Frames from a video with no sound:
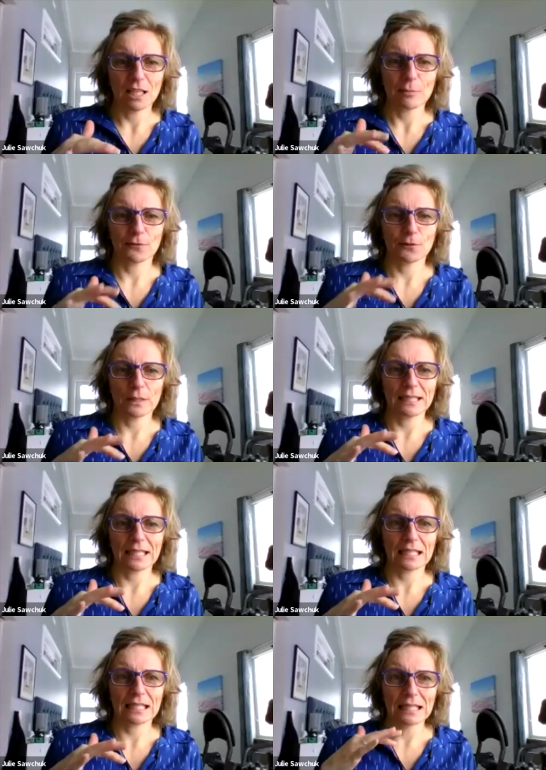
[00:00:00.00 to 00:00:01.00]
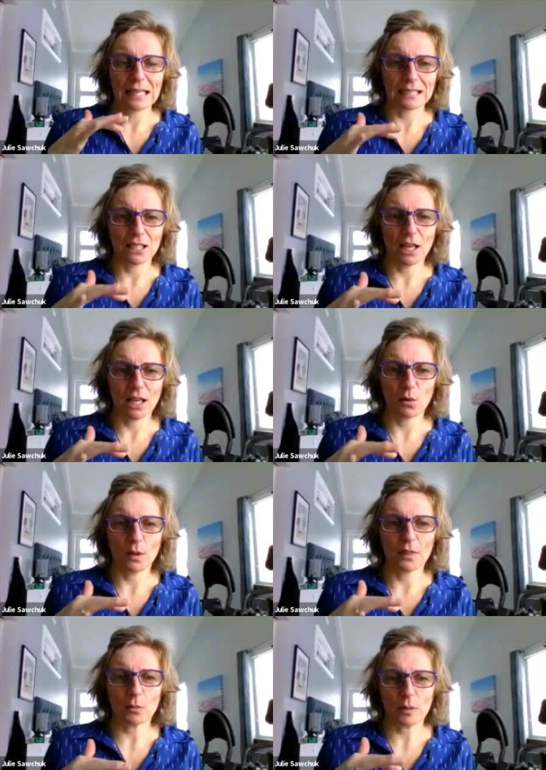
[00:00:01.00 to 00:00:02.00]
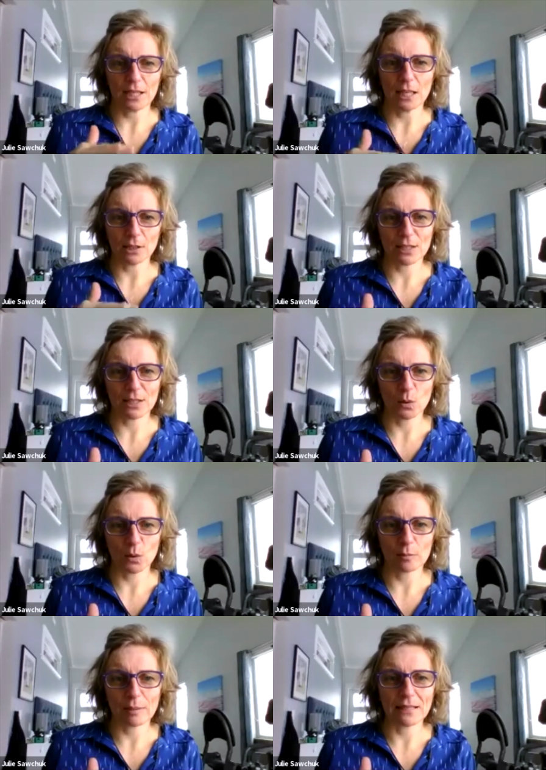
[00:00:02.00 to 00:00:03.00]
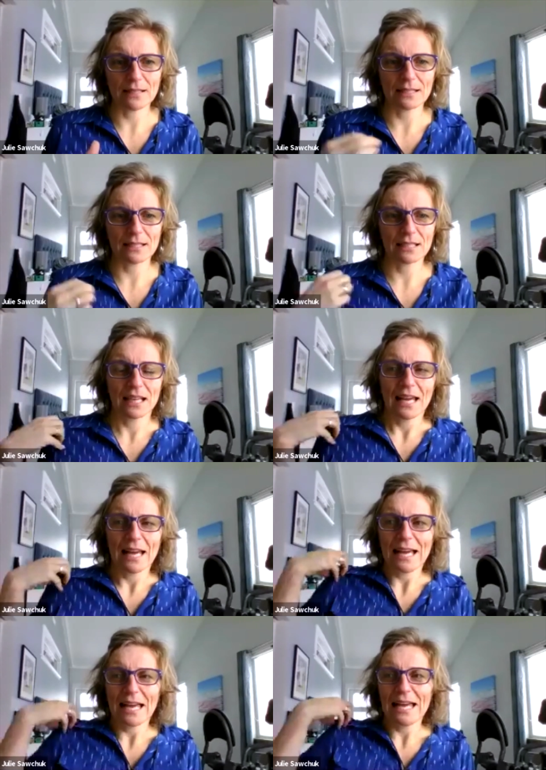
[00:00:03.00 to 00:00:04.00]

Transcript: before we landed on the one that we thought that was going to work best mm-hmm.